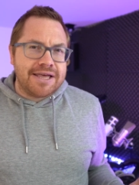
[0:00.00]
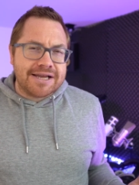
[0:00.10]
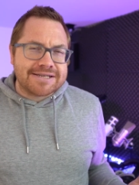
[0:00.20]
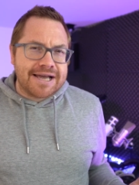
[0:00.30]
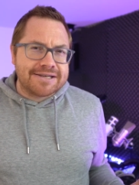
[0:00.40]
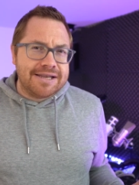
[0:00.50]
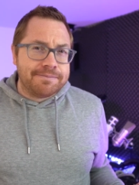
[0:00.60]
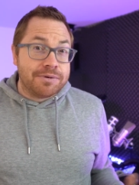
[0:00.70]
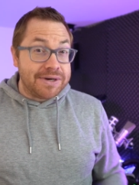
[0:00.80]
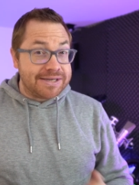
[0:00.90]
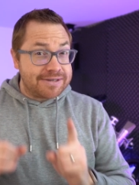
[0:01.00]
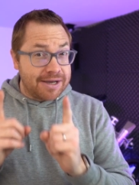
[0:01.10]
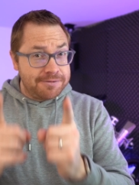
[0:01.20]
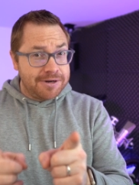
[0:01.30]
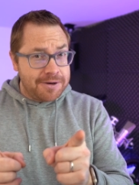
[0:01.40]
The exact number we
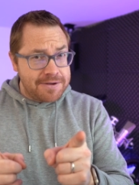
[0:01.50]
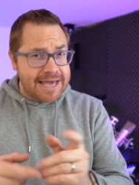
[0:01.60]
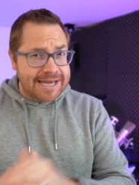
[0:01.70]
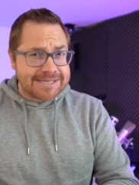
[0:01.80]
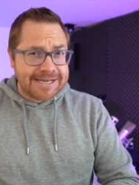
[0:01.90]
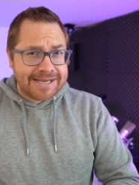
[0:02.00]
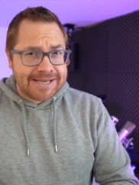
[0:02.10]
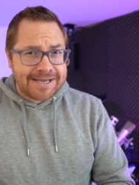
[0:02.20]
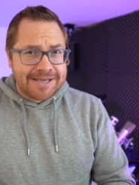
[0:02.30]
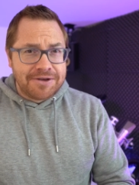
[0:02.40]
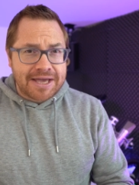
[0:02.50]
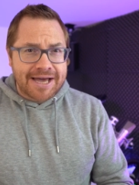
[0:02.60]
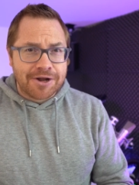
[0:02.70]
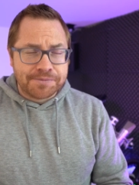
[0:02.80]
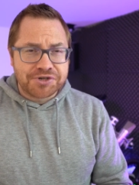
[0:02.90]
don't know yet. You
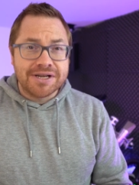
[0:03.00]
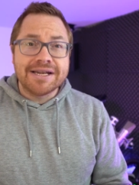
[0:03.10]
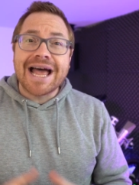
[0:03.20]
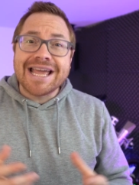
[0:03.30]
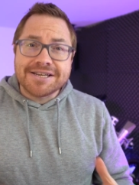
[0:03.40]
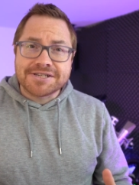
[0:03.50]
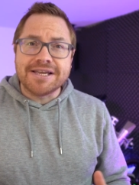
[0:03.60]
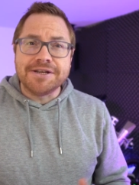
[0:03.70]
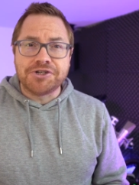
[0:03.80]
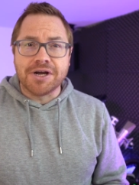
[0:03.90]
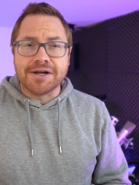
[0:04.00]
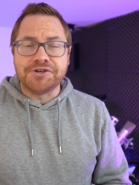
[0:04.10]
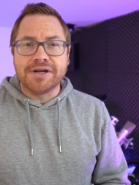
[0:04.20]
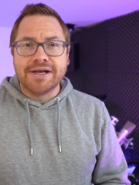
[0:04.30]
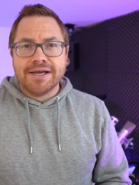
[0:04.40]
can option an AC
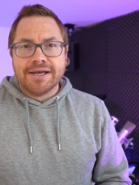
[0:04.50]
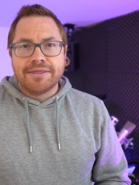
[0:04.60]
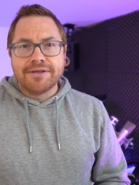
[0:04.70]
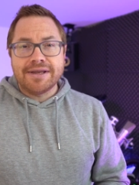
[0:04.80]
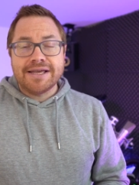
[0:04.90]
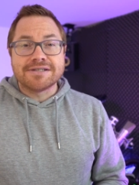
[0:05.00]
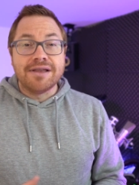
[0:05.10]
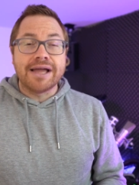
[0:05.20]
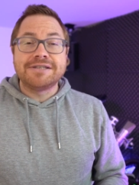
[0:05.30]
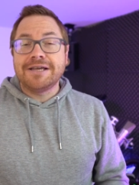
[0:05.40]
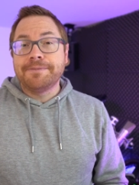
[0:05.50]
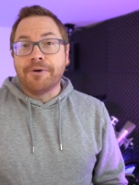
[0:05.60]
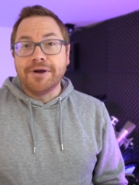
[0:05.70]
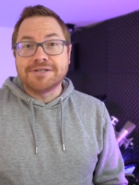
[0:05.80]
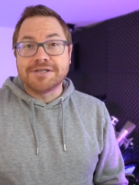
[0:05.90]
charger that is
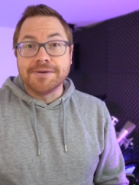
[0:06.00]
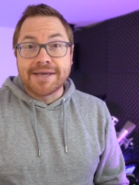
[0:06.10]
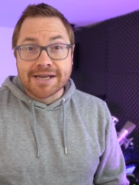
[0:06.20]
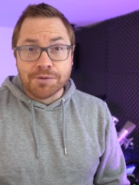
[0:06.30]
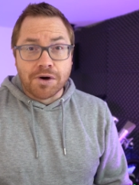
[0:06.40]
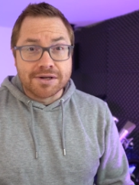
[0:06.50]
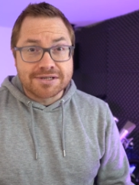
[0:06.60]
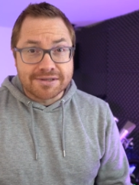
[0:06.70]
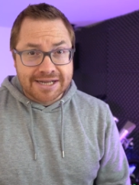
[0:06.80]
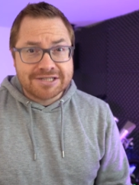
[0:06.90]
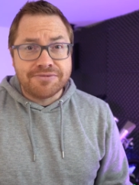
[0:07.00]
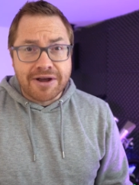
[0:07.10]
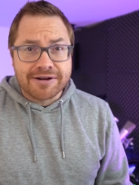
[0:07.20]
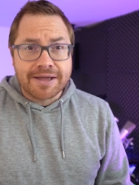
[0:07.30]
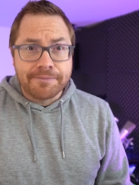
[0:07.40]
19.2 kilowatts, and that's
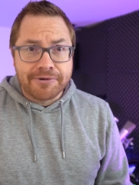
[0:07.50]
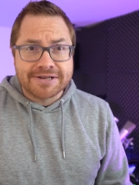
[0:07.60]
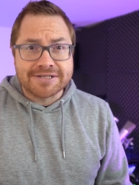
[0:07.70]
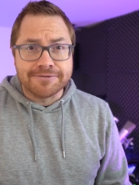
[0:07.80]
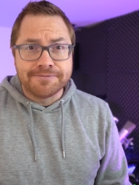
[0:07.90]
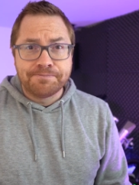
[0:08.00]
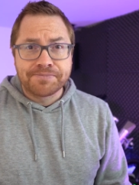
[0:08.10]
very impressive.